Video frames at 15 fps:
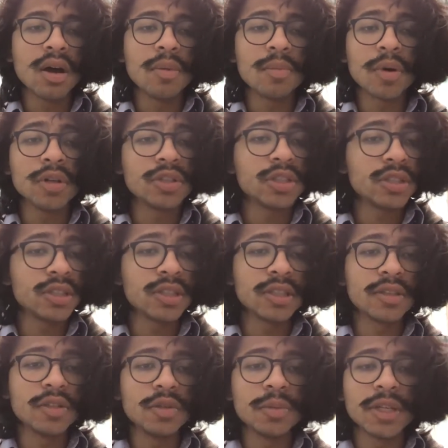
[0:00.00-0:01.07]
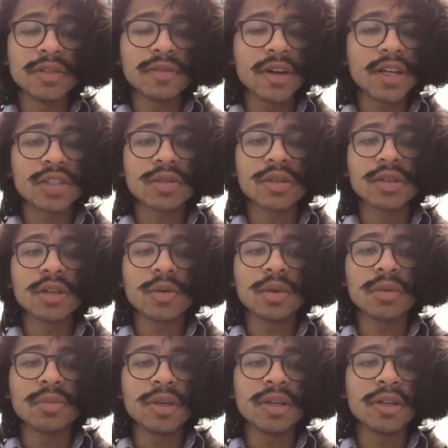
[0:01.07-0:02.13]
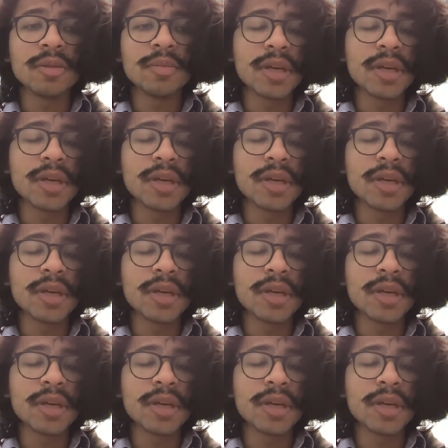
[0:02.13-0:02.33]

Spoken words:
Purchasing new manufacturing equipment,